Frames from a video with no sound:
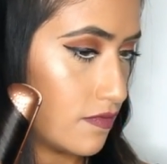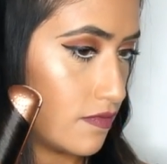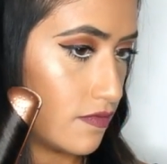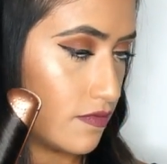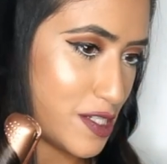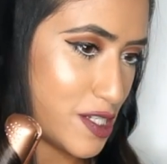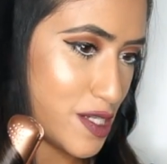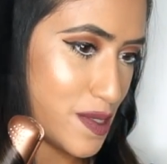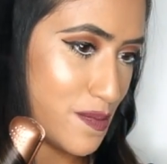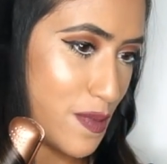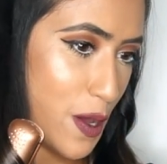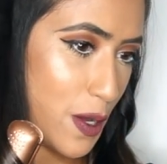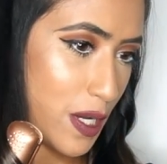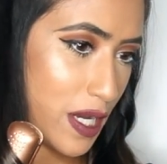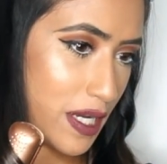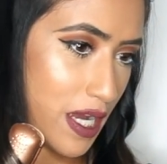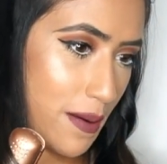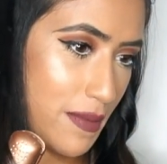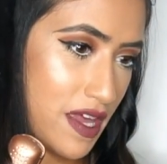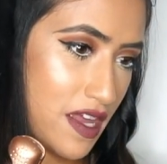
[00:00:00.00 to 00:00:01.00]
Smoke
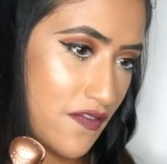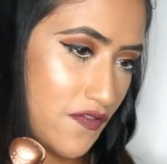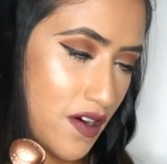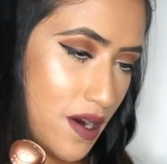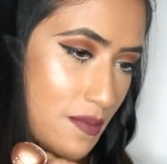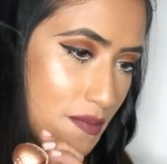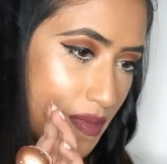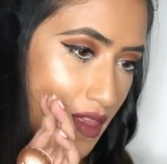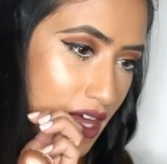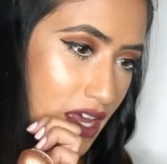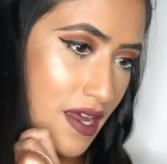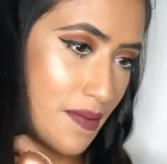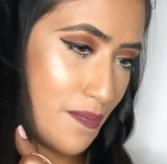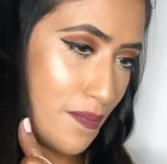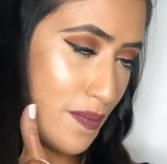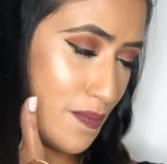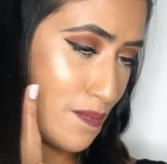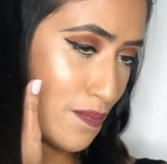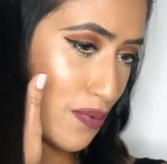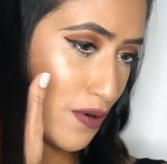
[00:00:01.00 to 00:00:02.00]
coming from the
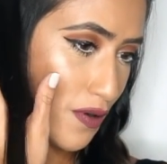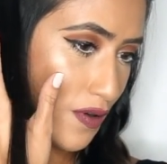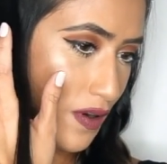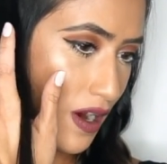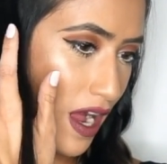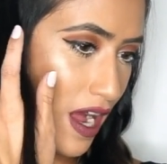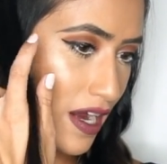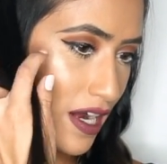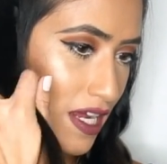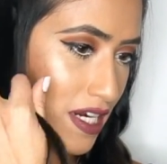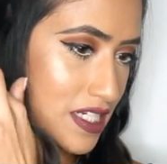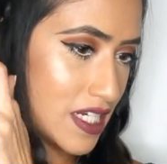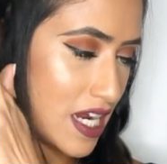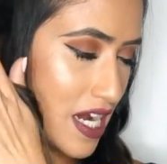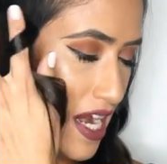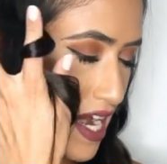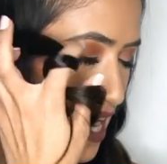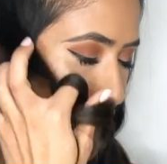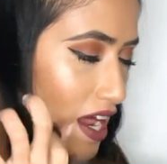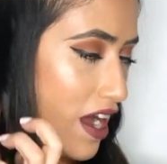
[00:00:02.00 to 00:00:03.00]
product
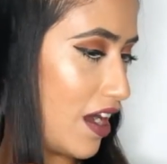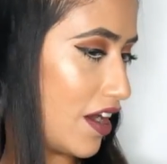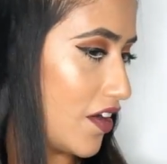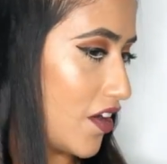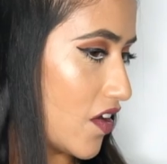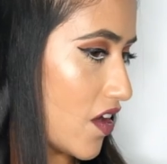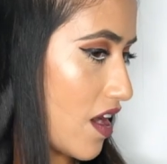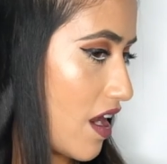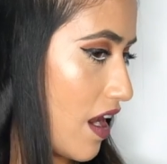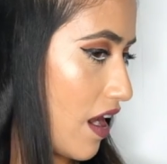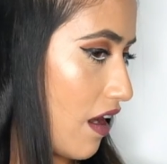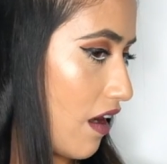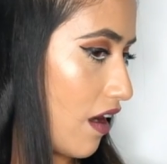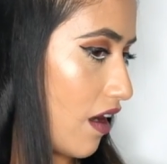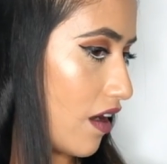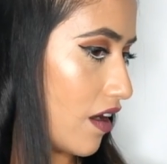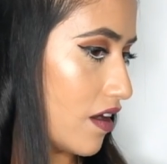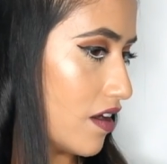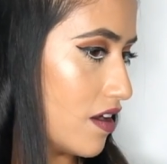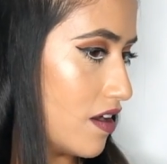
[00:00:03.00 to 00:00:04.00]
and not your
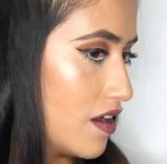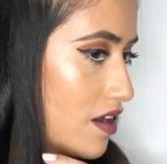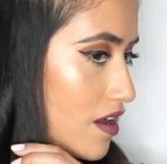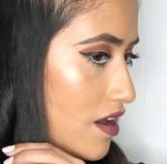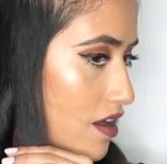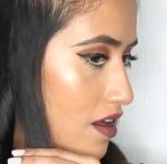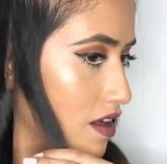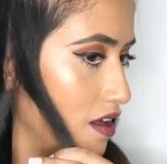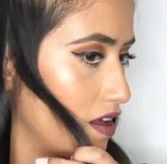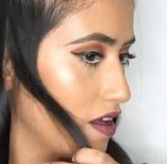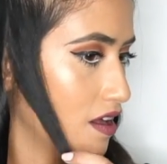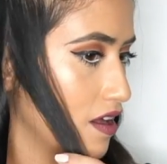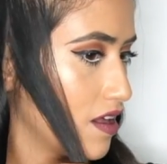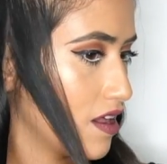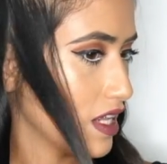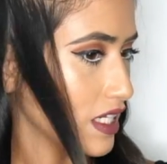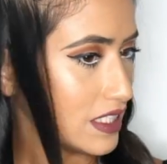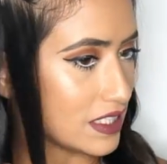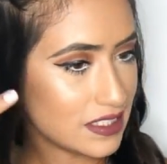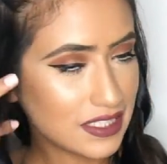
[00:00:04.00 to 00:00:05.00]
hair.
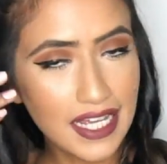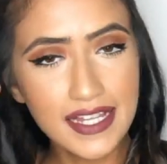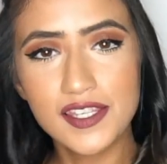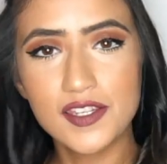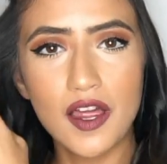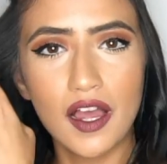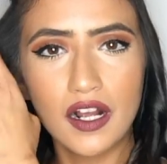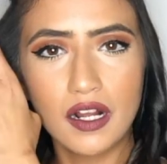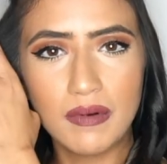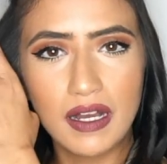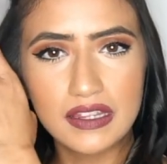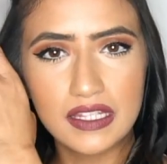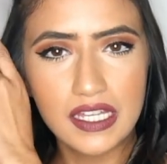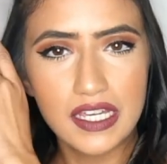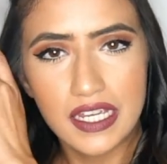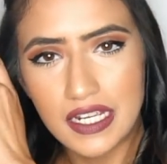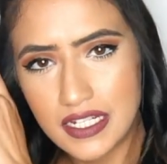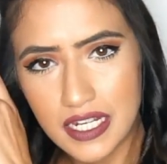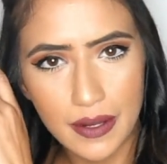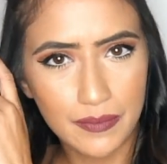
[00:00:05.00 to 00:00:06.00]
Let's talk about the
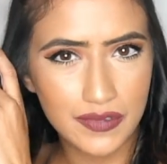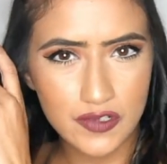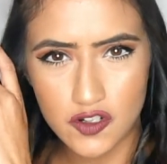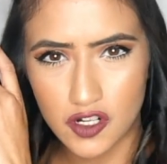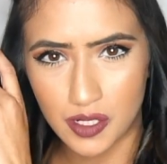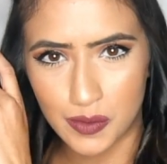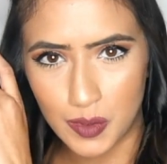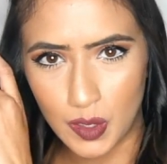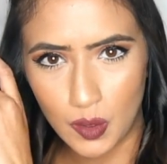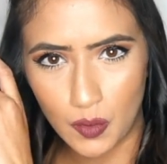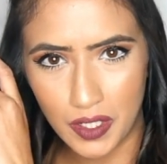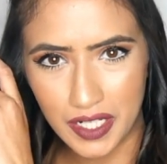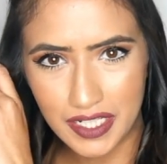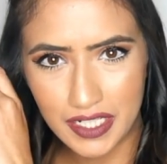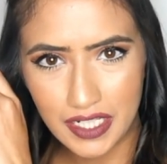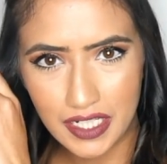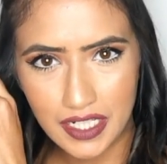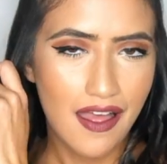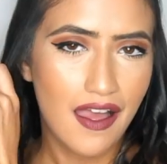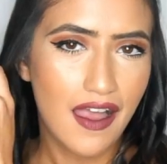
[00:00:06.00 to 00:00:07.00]
heat temperature real quick.
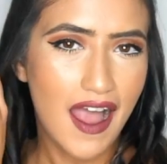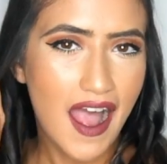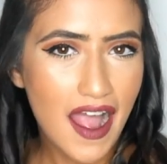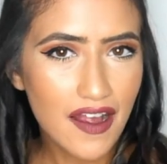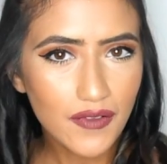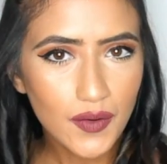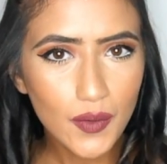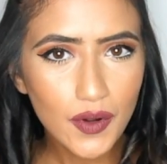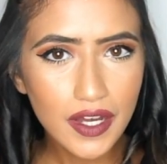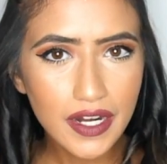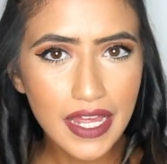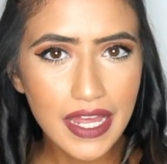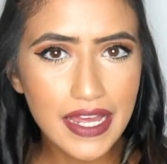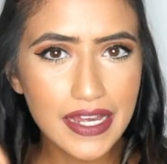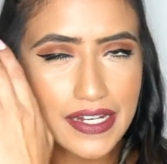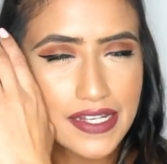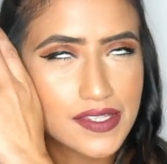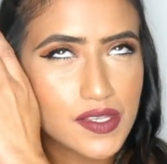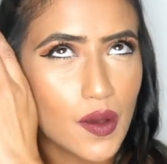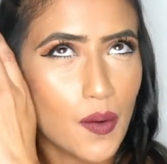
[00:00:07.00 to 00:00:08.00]
Everyone
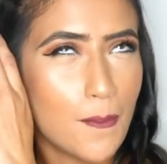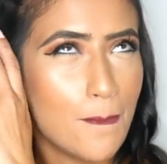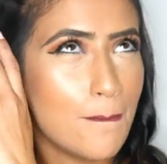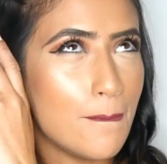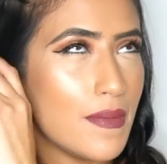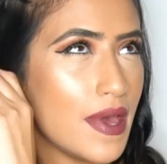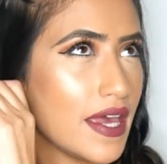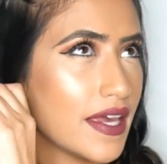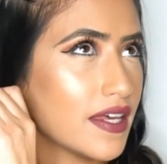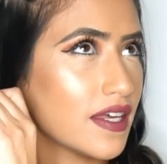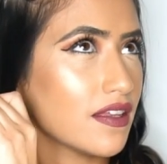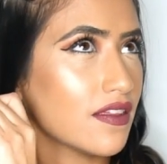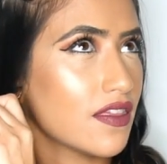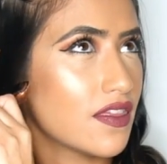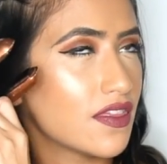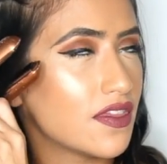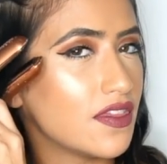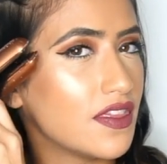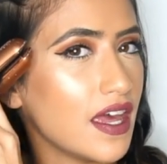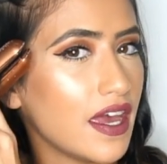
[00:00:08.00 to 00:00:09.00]
is making
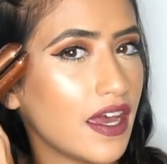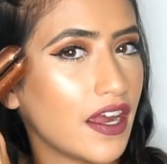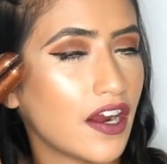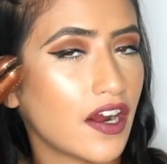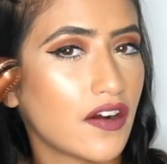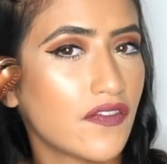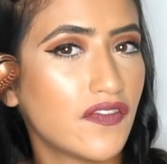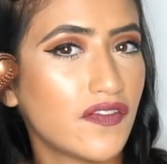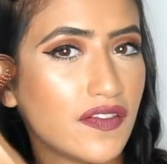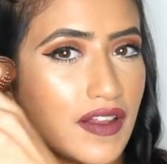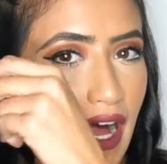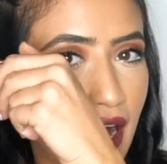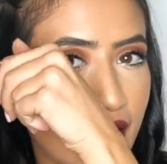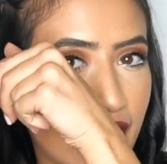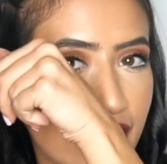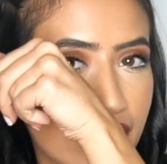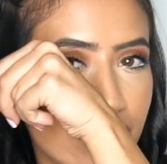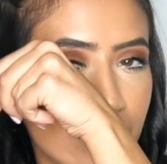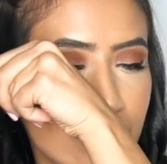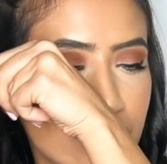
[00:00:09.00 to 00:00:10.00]
their flat
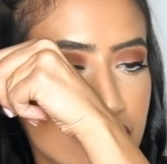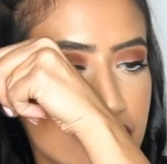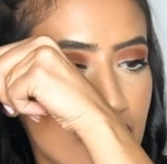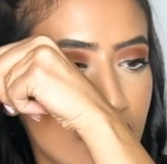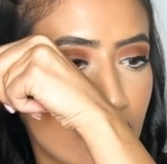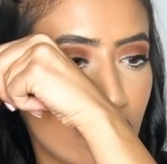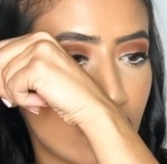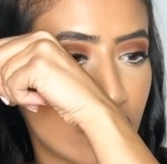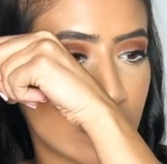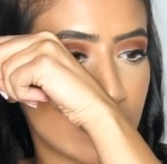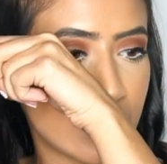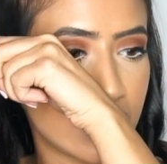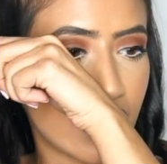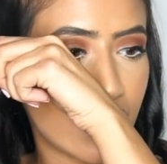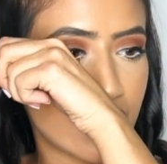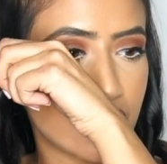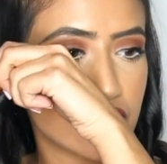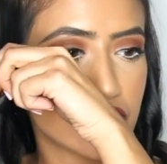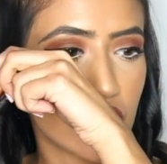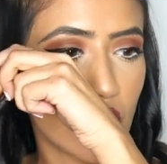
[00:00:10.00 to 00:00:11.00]
irons and curling
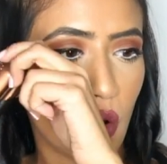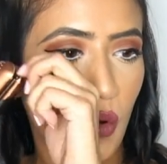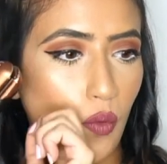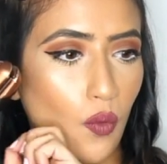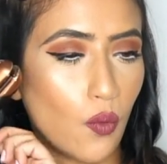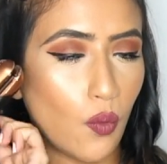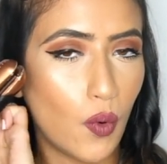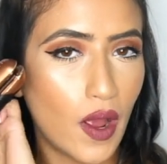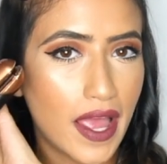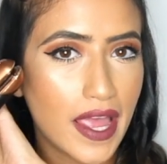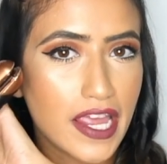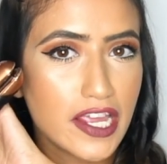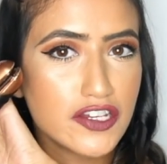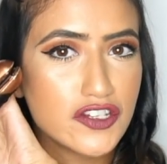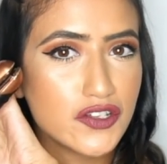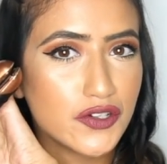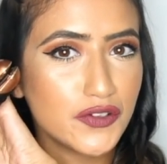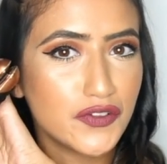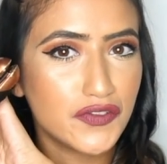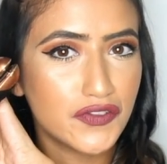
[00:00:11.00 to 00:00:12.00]
irons way
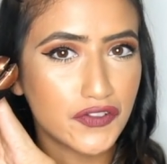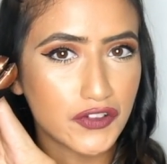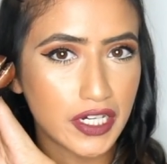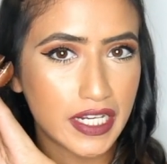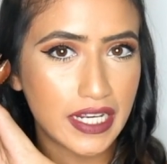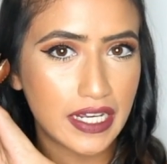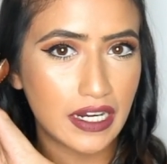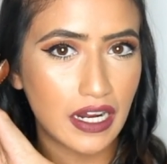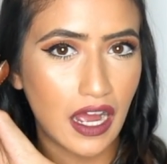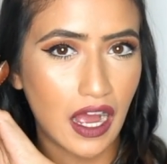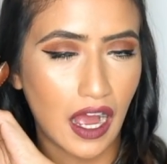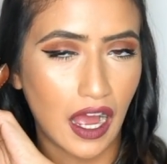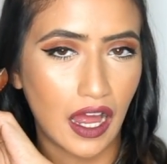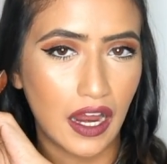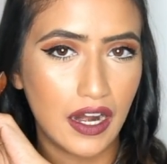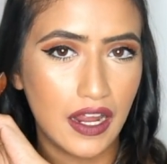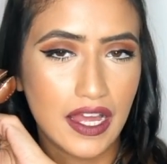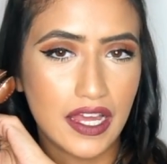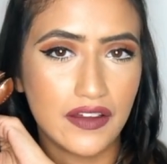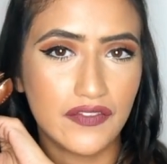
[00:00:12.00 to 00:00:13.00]
too freaking hot.
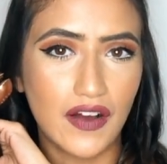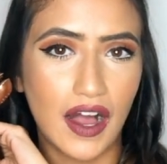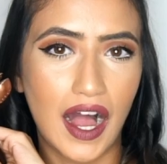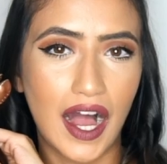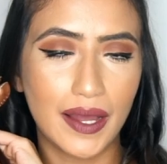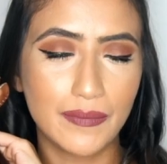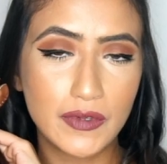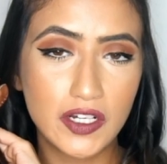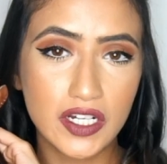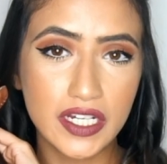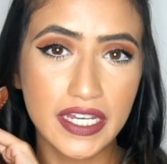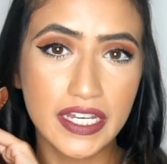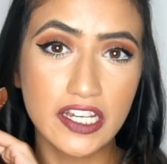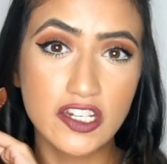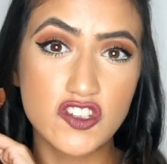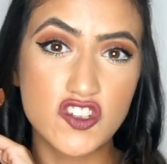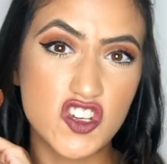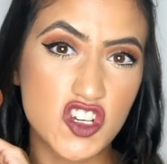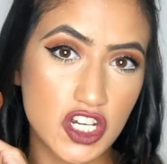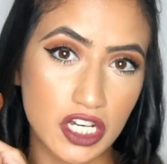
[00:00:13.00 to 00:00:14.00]
If I'm cooking a
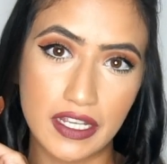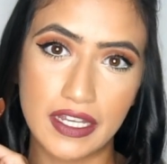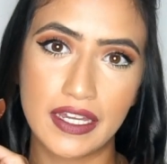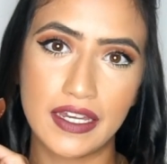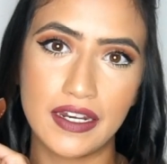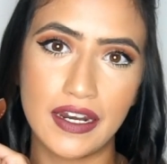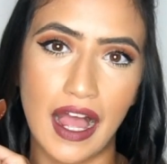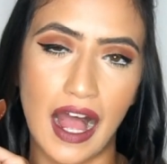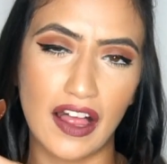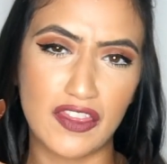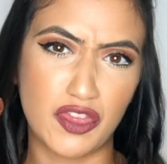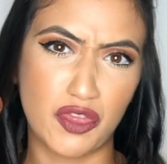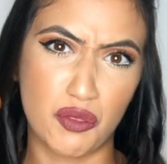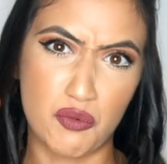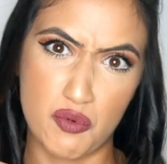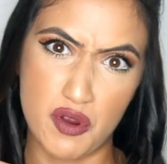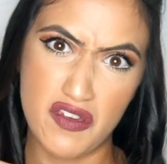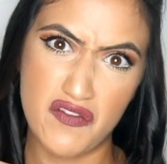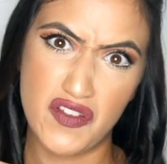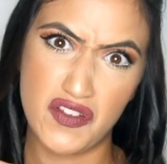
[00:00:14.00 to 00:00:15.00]
chicken at
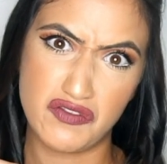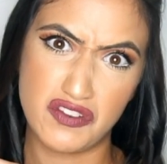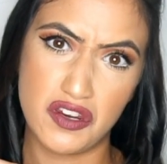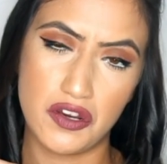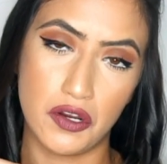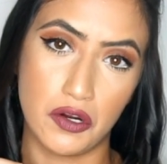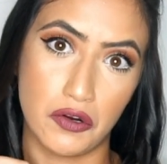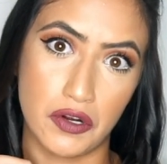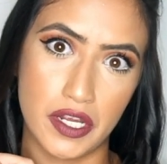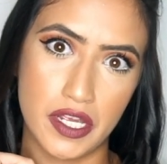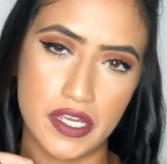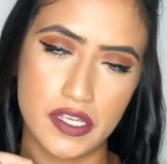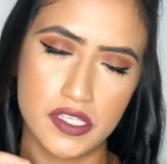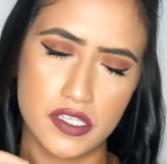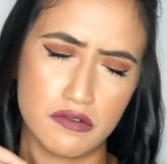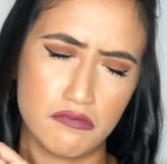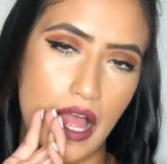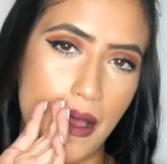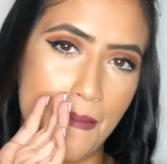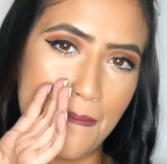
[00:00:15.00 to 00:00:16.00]
350
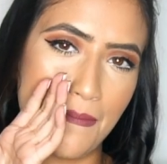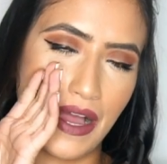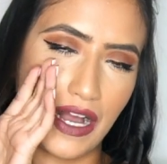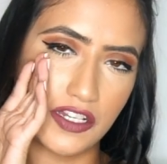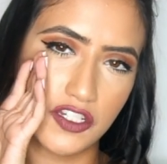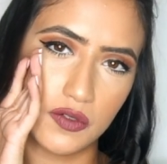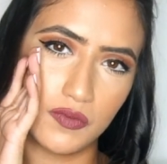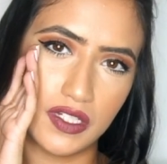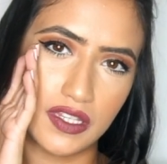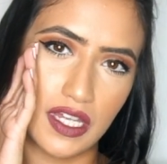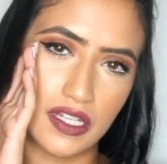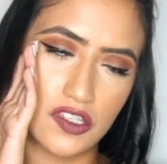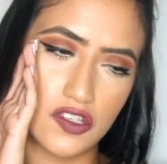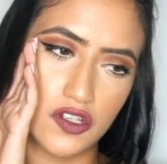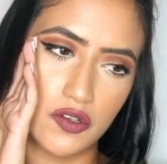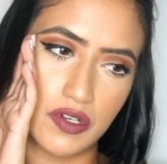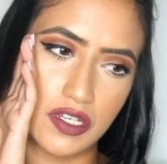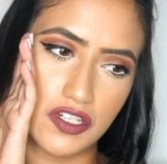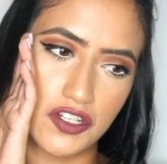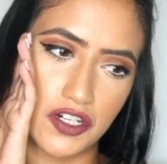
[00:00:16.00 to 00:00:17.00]
degrees, imagine what that's
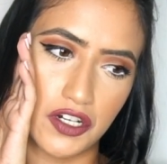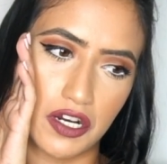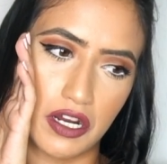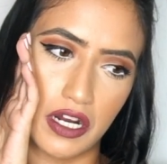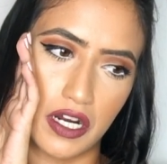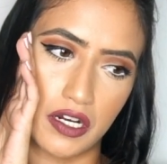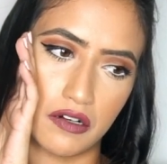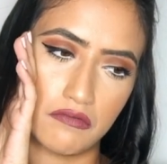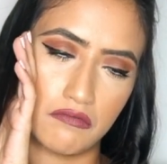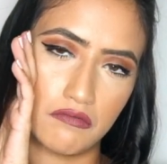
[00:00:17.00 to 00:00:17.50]
doing to your hair.